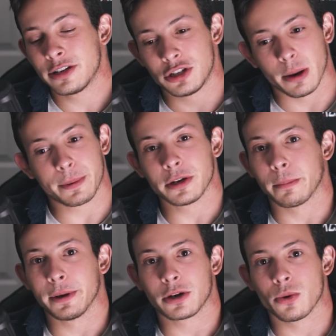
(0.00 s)
Dump it into
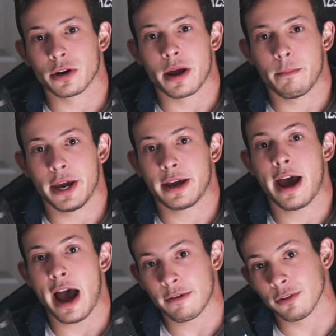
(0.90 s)
Bitcoin. I make
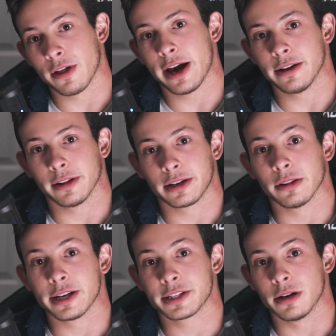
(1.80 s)
half of that in like
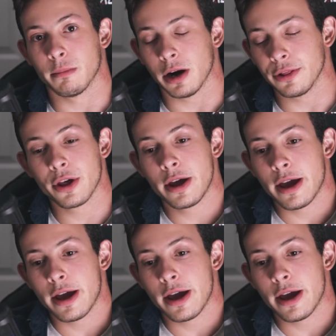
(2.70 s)
less than a month.